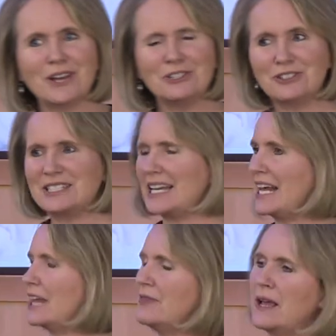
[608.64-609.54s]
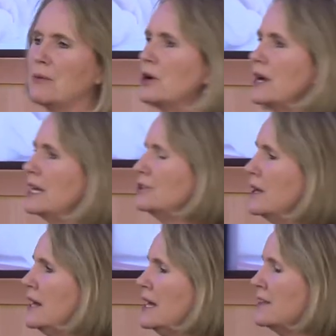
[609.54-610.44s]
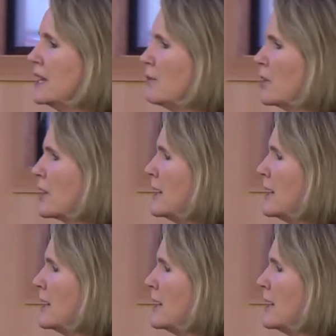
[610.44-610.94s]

interested, and they were in. They were